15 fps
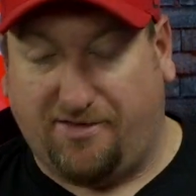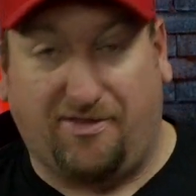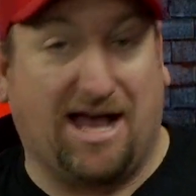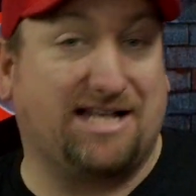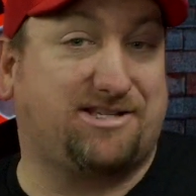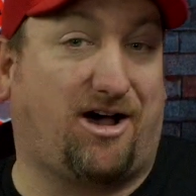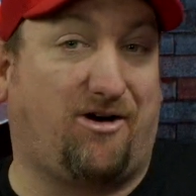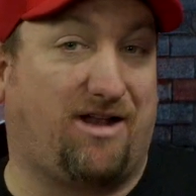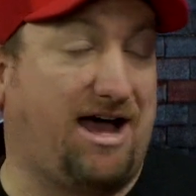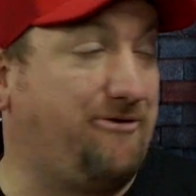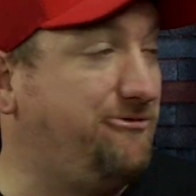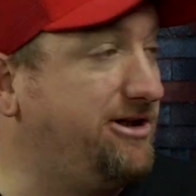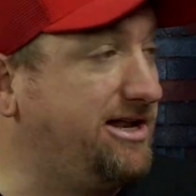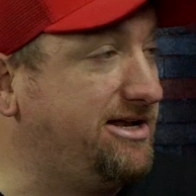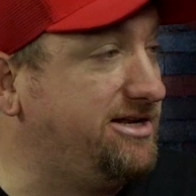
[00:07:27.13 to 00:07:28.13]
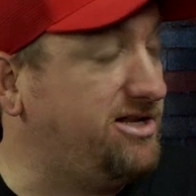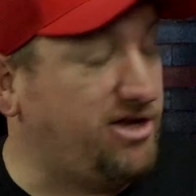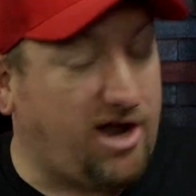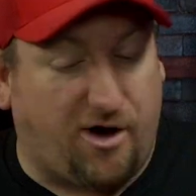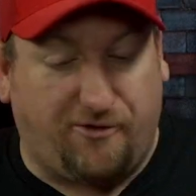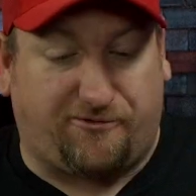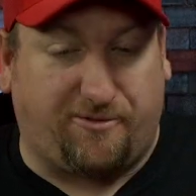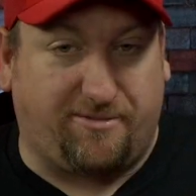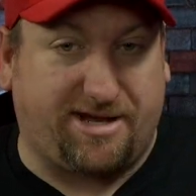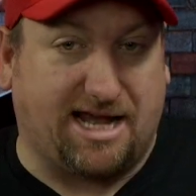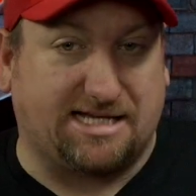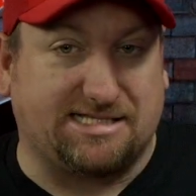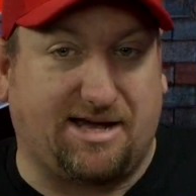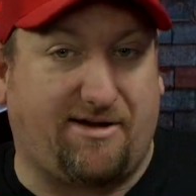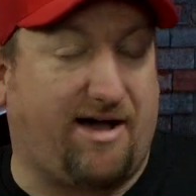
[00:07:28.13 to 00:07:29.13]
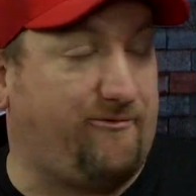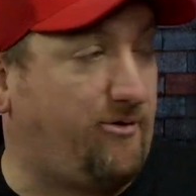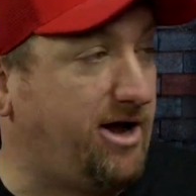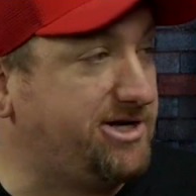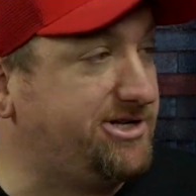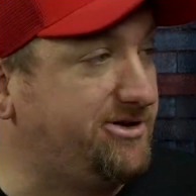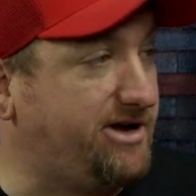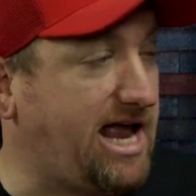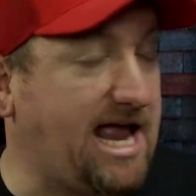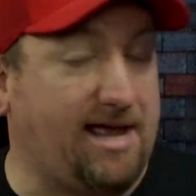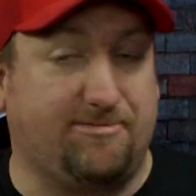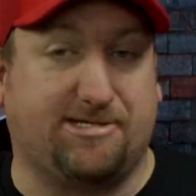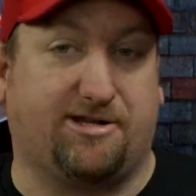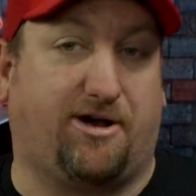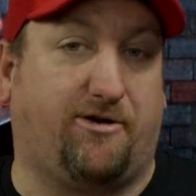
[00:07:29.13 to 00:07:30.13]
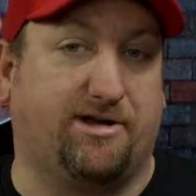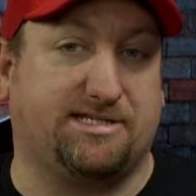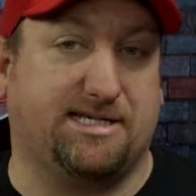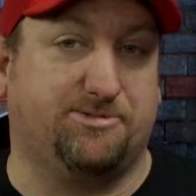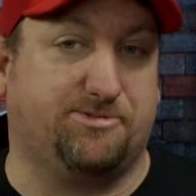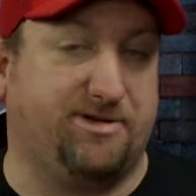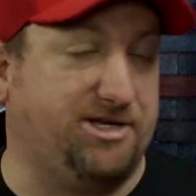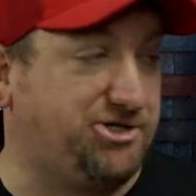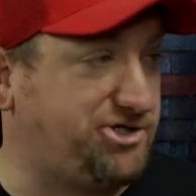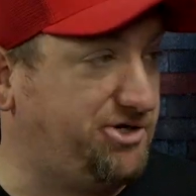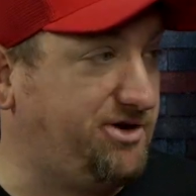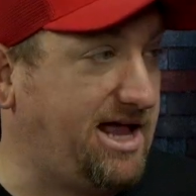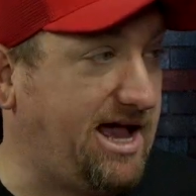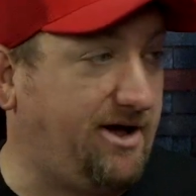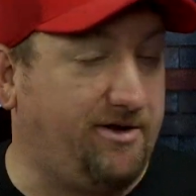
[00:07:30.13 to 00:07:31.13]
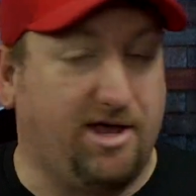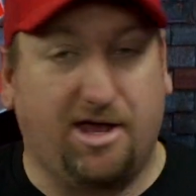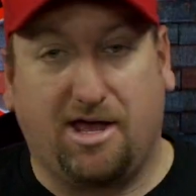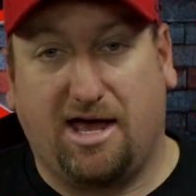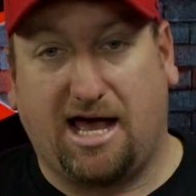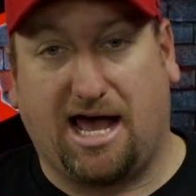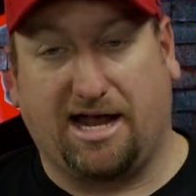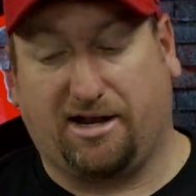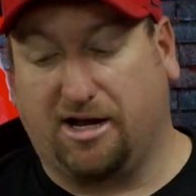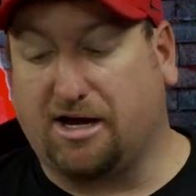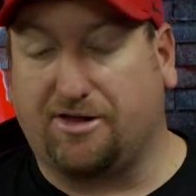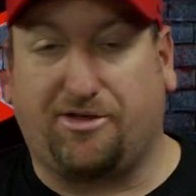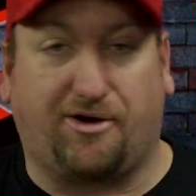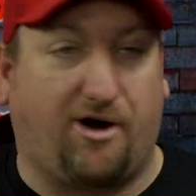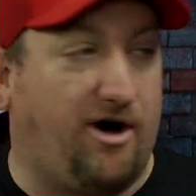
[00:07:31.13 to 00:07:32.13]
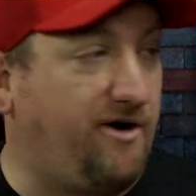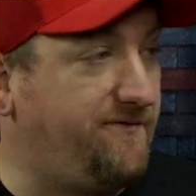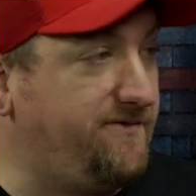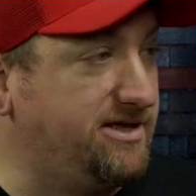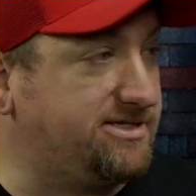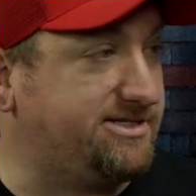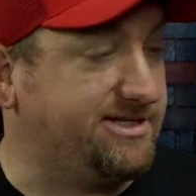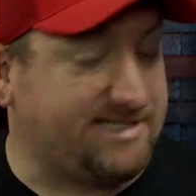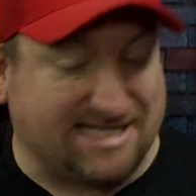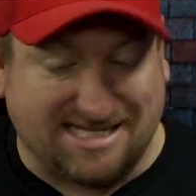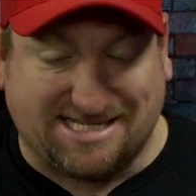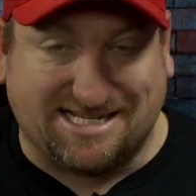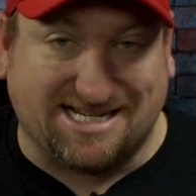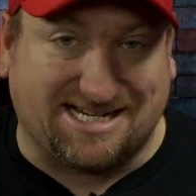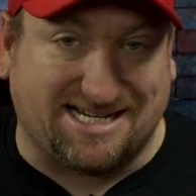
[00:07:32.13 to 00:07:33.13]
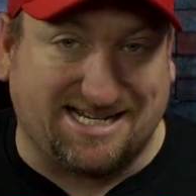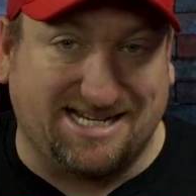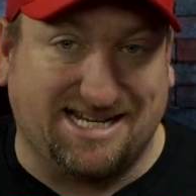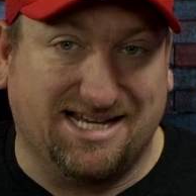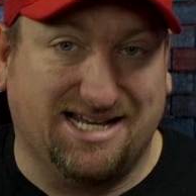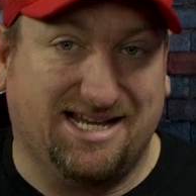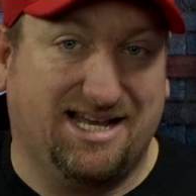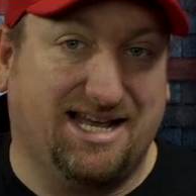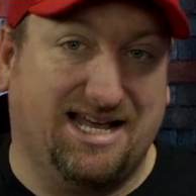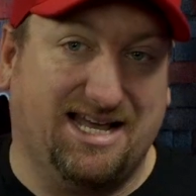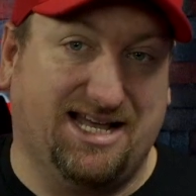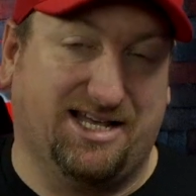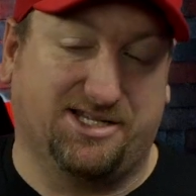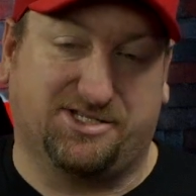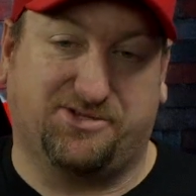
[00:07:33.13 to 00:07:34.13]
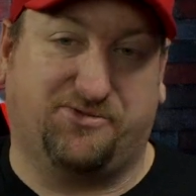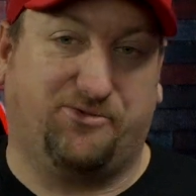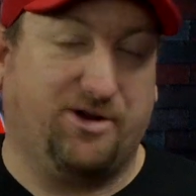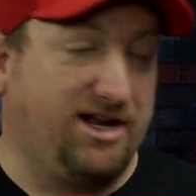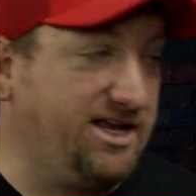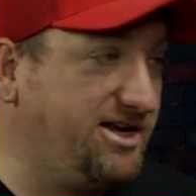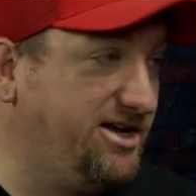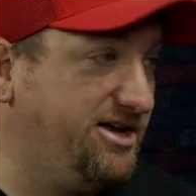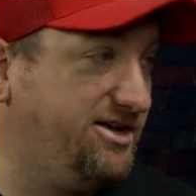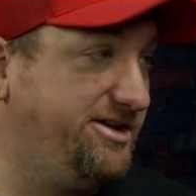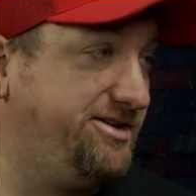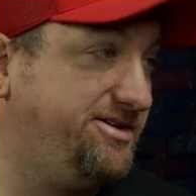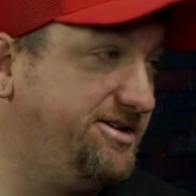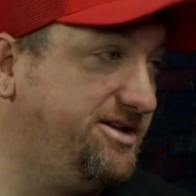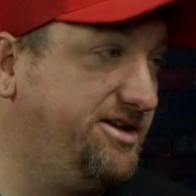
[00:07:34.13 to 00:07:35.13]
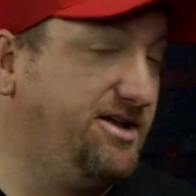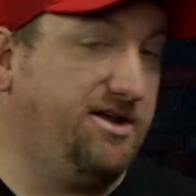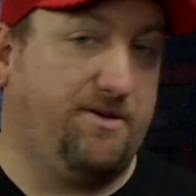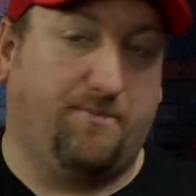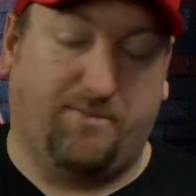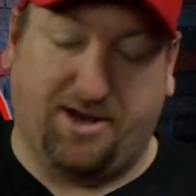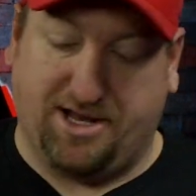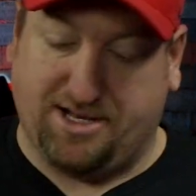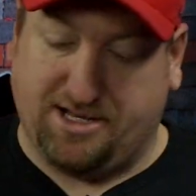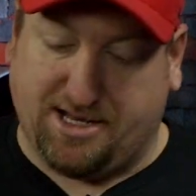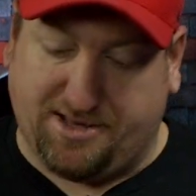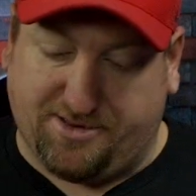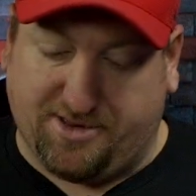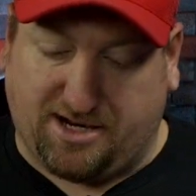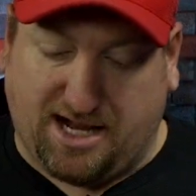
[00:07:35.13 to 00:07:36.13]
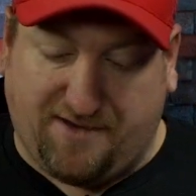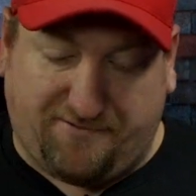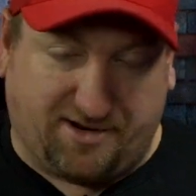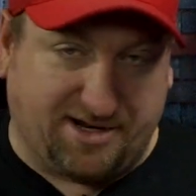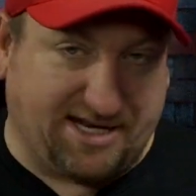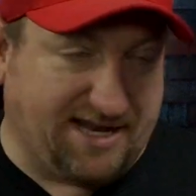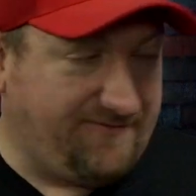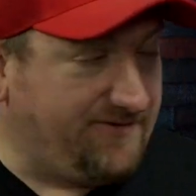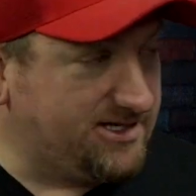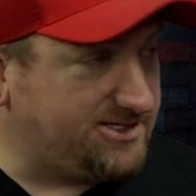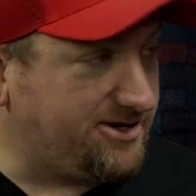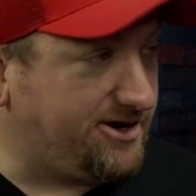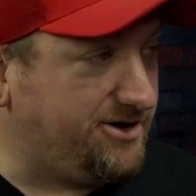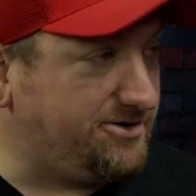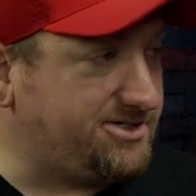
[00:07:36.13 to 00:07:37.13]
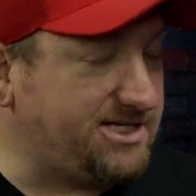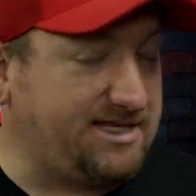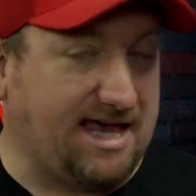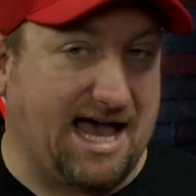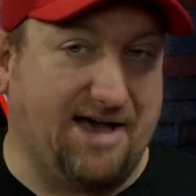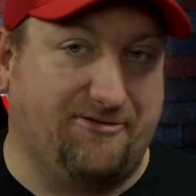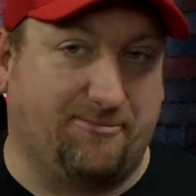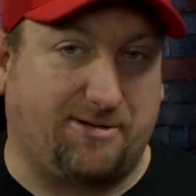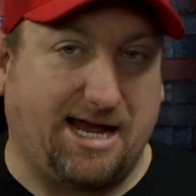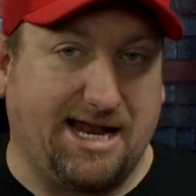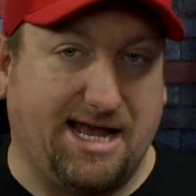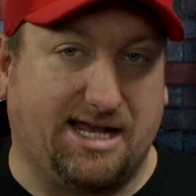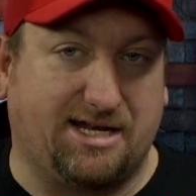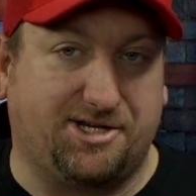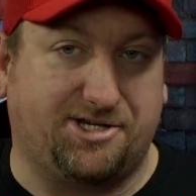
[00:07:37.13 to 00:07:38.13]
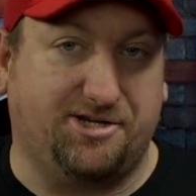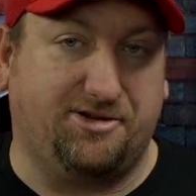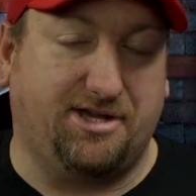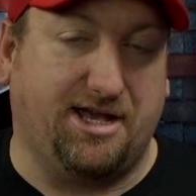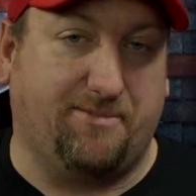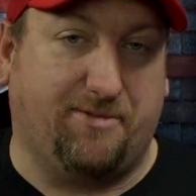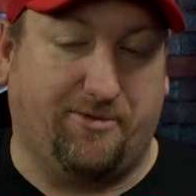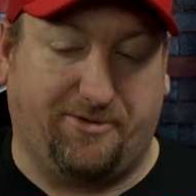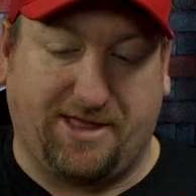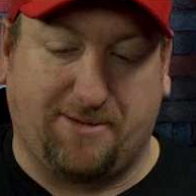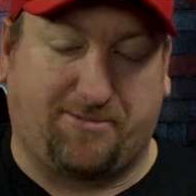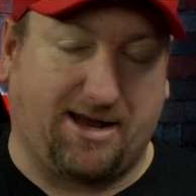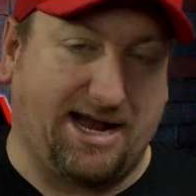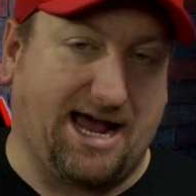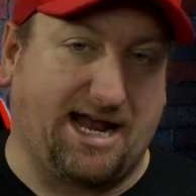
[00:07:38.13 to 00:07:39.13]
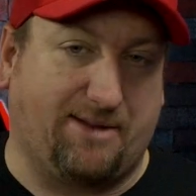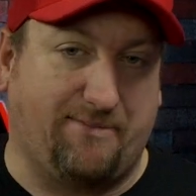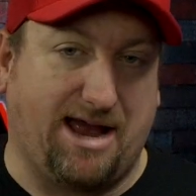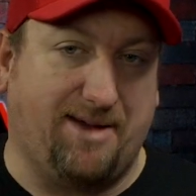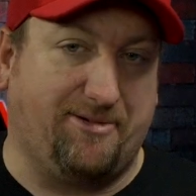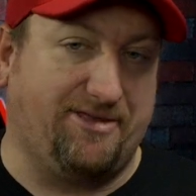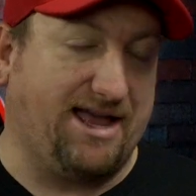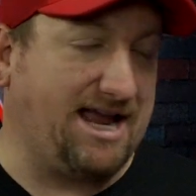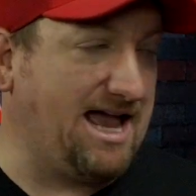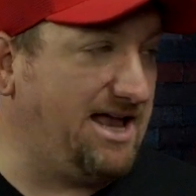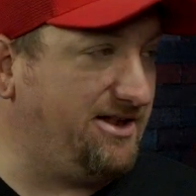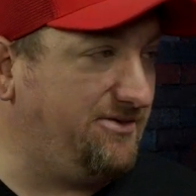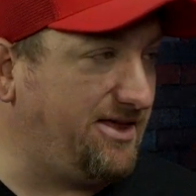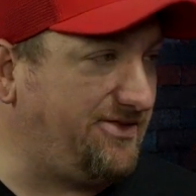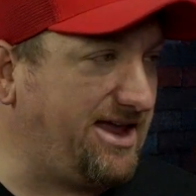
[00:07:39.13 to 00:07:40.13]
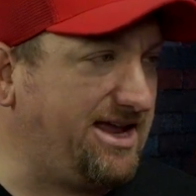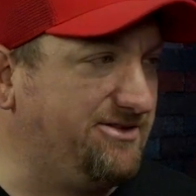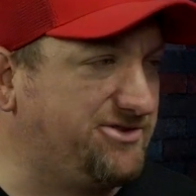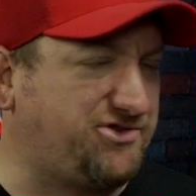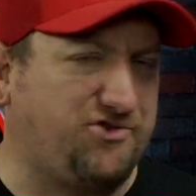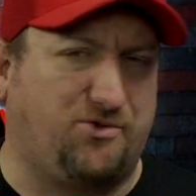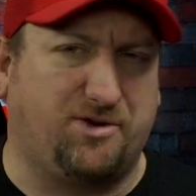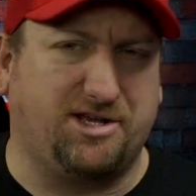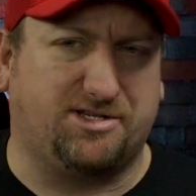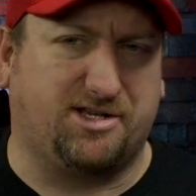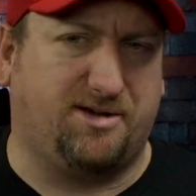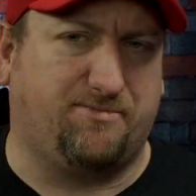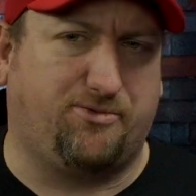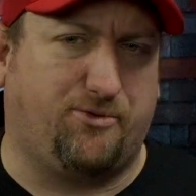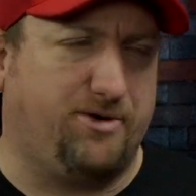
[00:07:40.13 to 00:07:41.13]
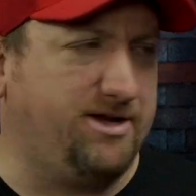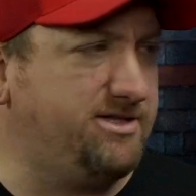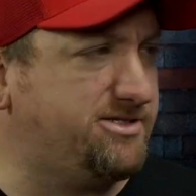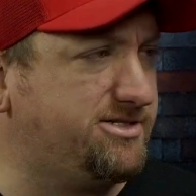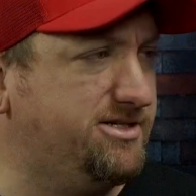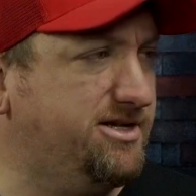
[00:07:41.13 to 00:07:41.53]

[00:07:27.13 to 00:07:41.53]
That's all I really know from Texas A&M. I've watched their games. It always seems to be a shootout. Mm-hmm. I look at their offense statistically is really good, but the level of defense they're going to see, they haven't played LSU yet, but when they played Alabama, they got, I think it was 20-something points.